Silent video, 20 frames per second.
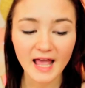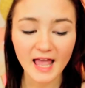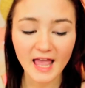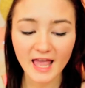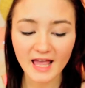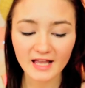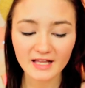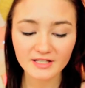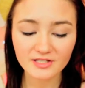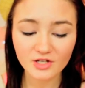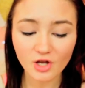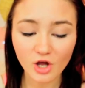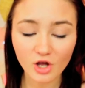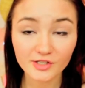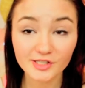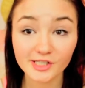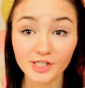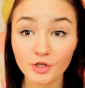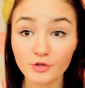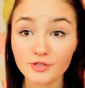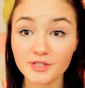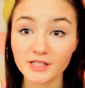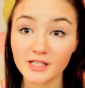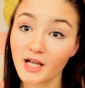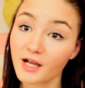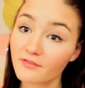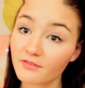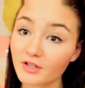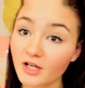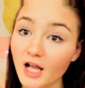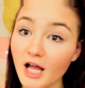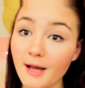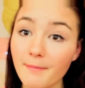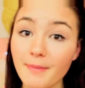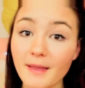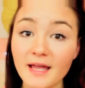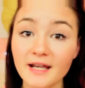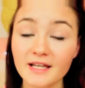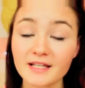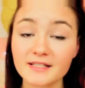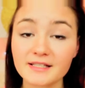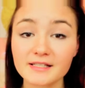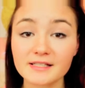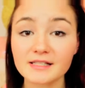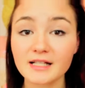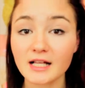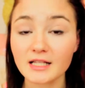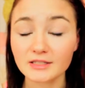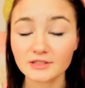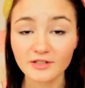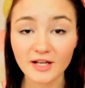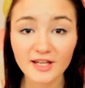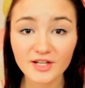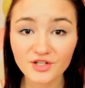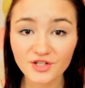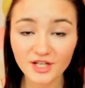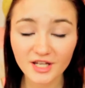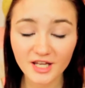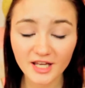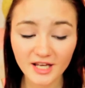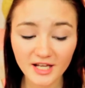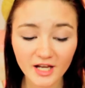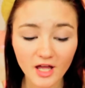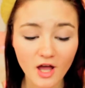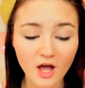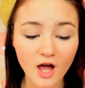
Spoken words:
and also to cover up any discoloration